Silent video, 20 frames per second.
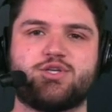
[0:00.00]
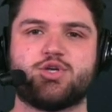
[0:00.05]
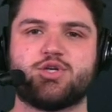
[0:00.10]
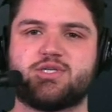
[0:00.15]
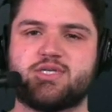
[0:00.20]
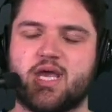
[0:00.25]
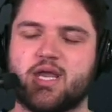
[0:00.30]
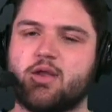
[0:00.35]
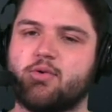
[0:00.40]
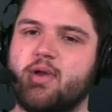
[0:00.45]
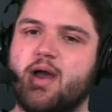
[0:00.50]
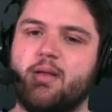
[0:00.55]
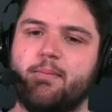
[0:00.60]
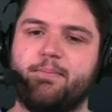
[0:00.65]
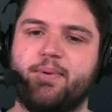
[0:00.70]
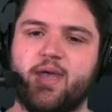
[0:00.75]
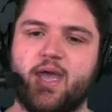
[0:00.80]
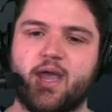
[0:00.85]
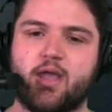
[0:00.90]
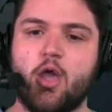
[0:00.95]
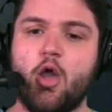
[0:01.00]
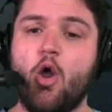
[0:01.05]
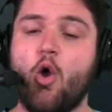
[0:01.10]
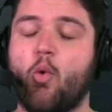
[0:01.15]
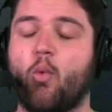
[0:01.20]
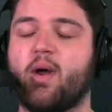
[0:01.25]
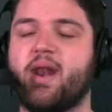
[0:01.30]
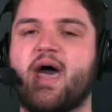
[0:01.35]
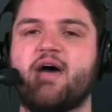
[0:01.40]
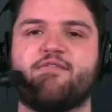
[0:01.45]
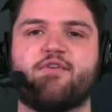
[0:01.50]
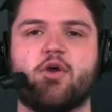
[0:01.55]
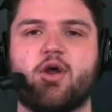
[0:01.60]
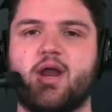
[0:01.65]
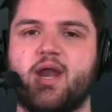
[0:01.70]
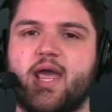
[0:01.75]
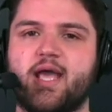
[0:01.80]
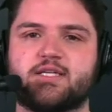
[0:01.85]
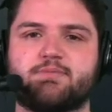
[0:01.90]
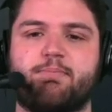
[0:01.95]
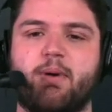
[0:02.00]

year's second-round pick, whatever it is.